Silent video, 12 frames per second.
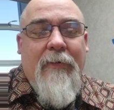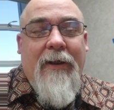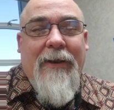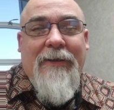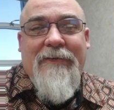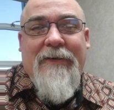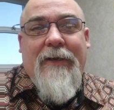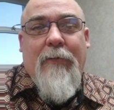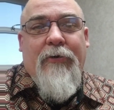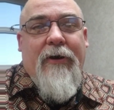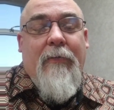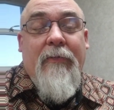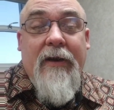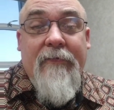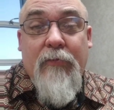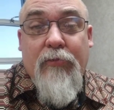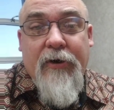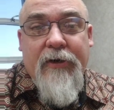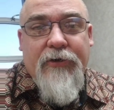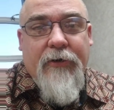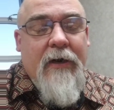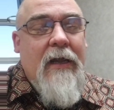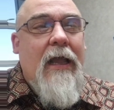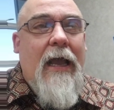a celebrity. I'm not even a preacher.
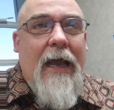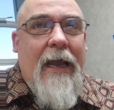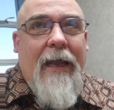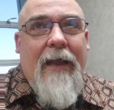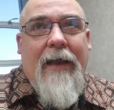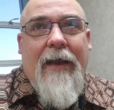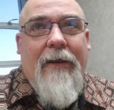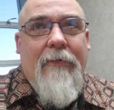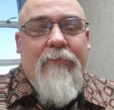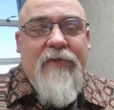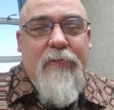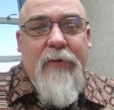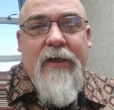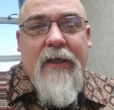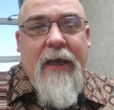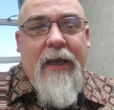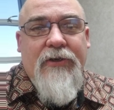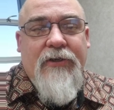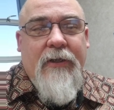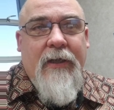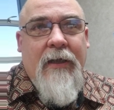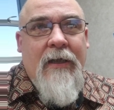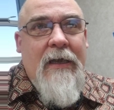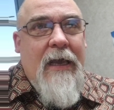I speak occasionally.
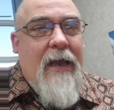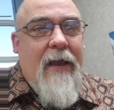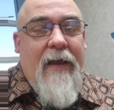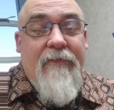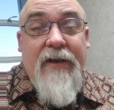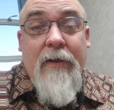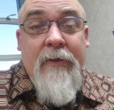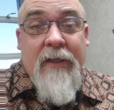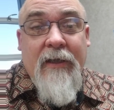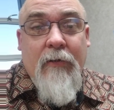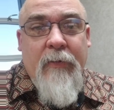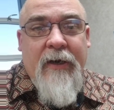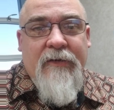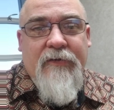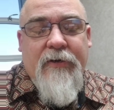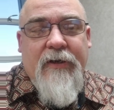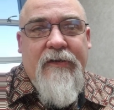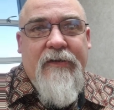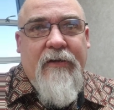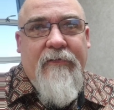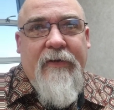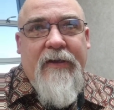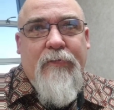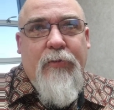I have Demon Kill Ministries on
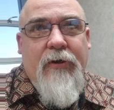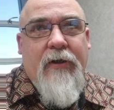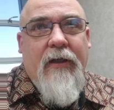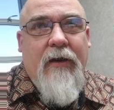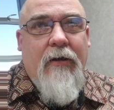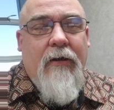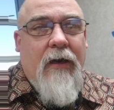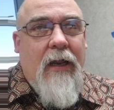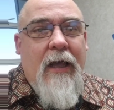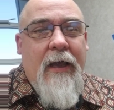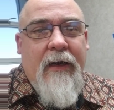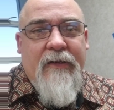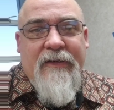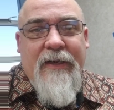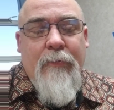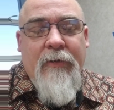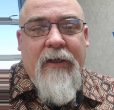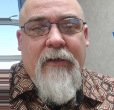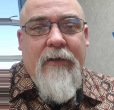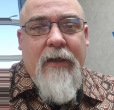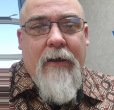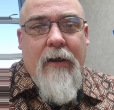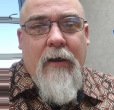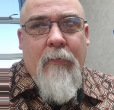Facebook and online. It's
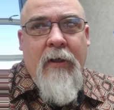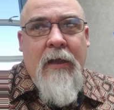demonkill.com.